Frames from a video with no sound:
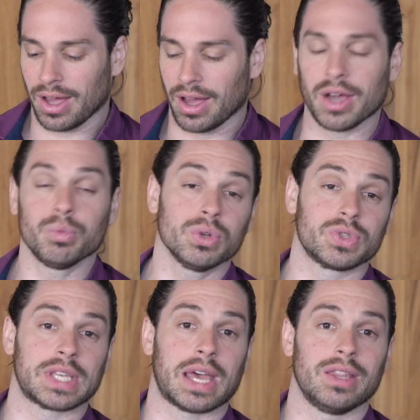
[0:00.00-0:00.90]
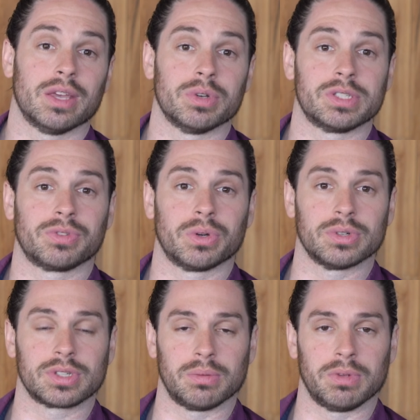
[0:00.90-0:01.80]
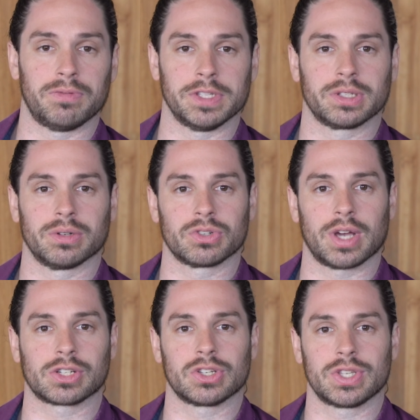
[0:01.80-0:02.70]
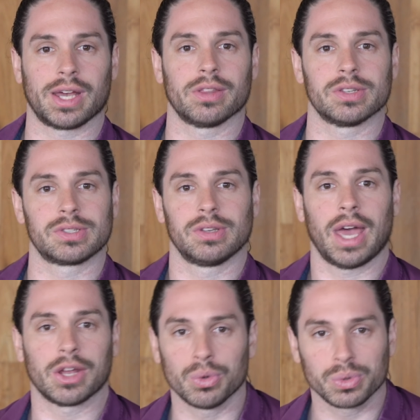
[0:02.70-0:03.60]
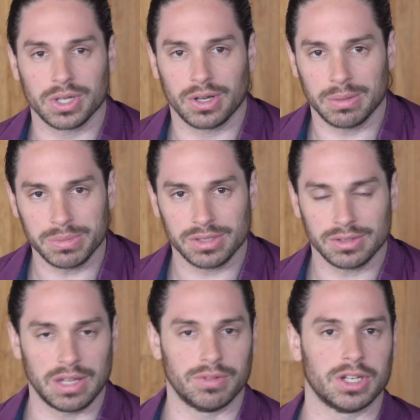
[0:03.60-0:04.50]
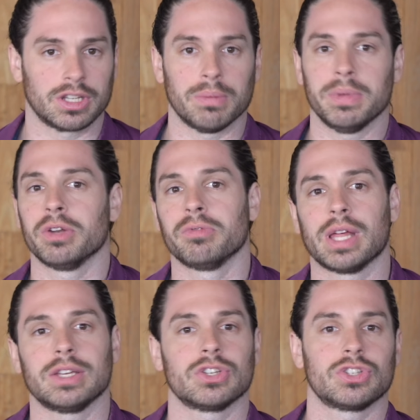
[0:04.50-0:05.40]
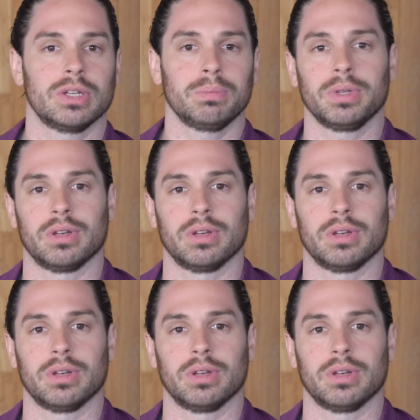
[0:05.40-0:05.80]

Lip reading: I will say there is, of course, going to be physical attraction to others at all times, even in a committed relationship.